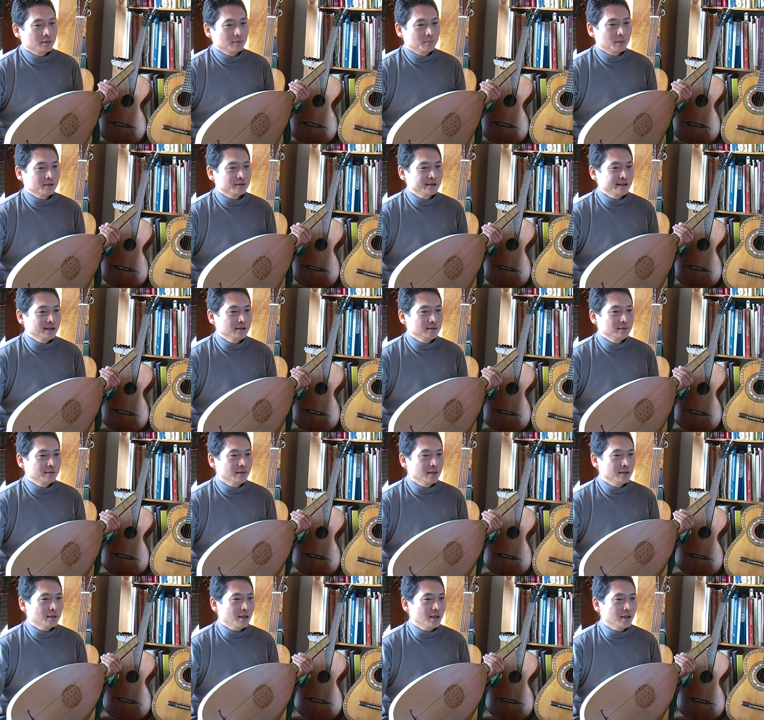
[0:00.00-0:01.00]
but she
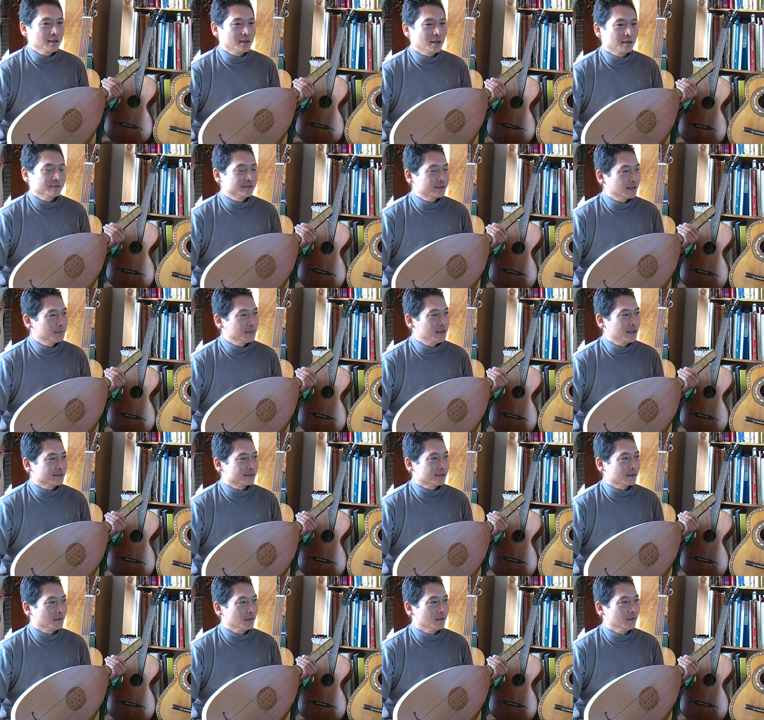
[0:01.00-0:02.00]
retired some
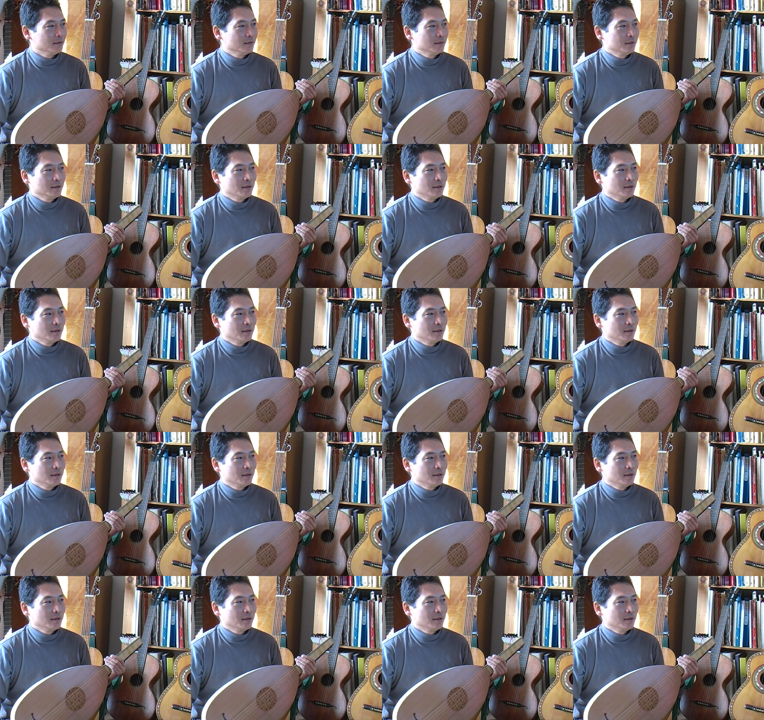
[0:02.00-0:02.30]
years ago,